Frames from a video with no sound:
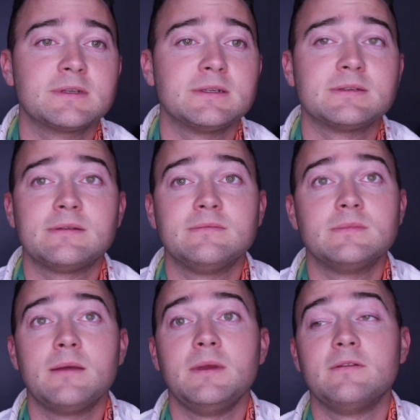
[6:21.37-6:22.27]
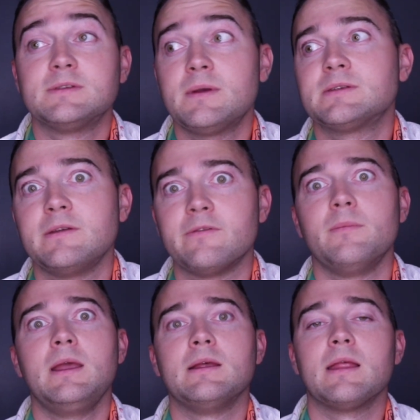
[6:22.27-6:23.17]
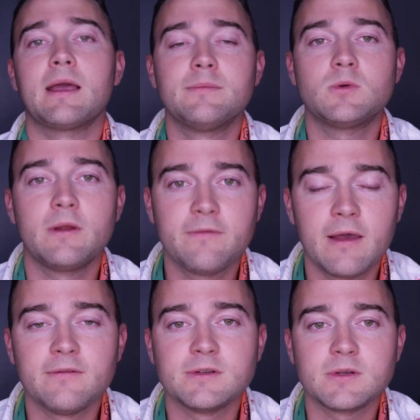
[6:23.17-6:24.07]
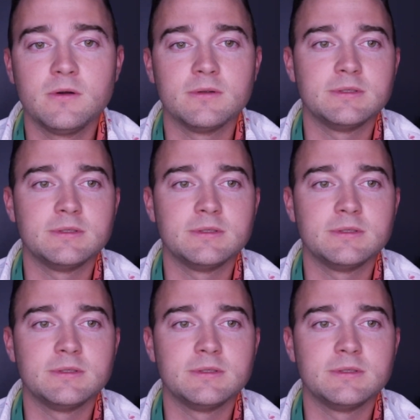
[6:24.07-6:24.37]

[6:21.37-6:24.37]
because I mean, especially for me, like I'm 25 years old,